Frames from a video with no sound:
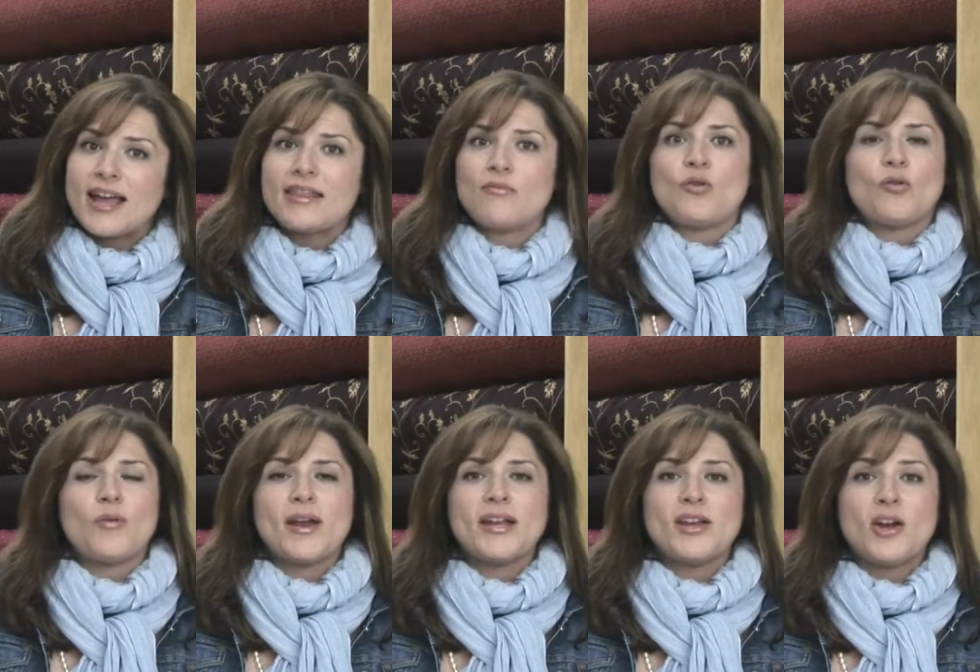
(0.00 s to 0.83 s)
and then we're
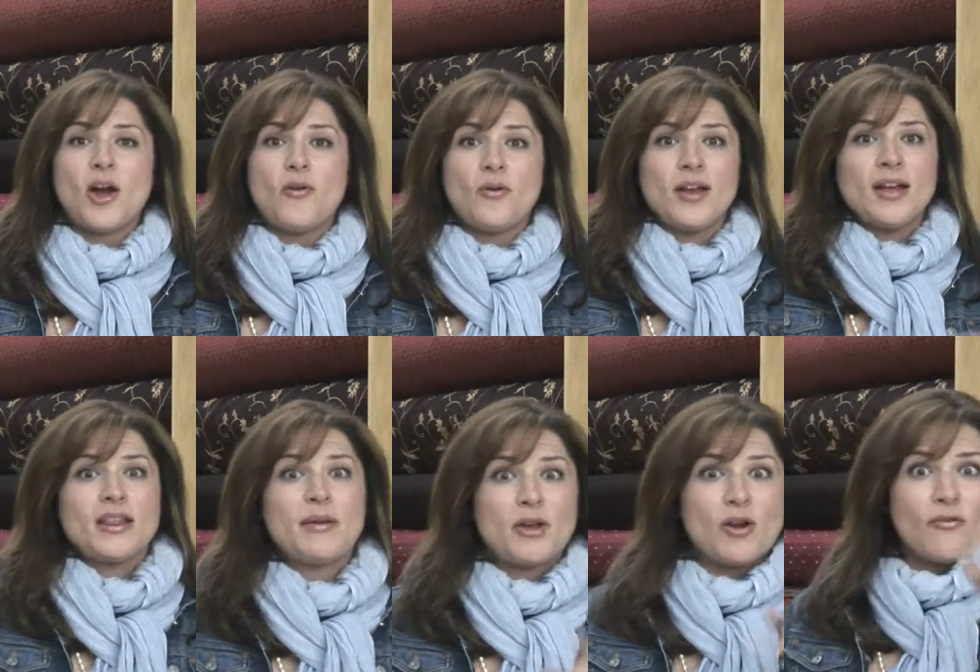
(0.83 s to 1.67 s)
ready to go.
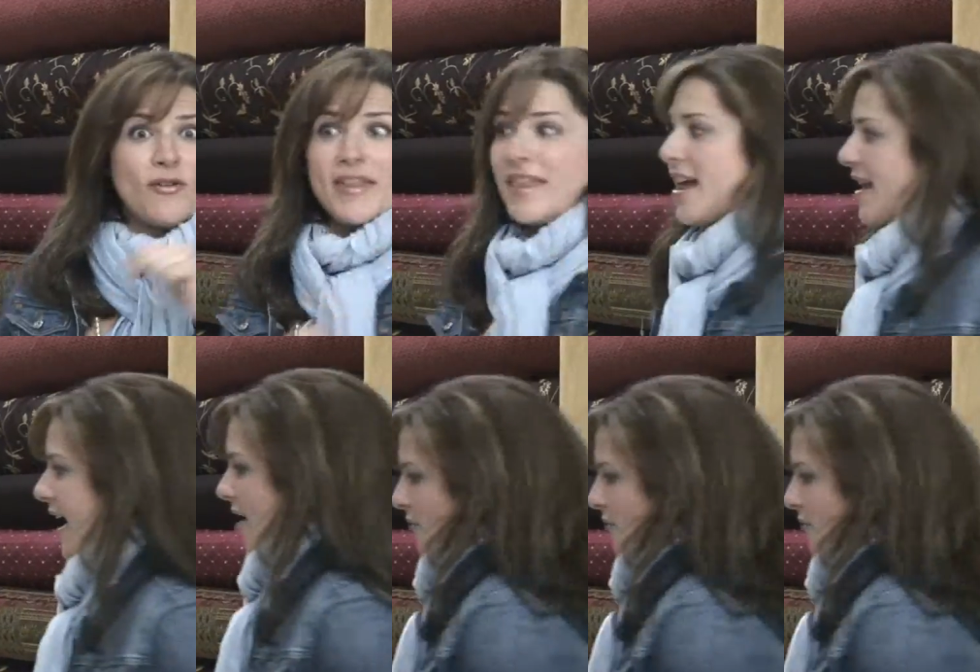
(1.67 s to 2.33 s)
Let me go find that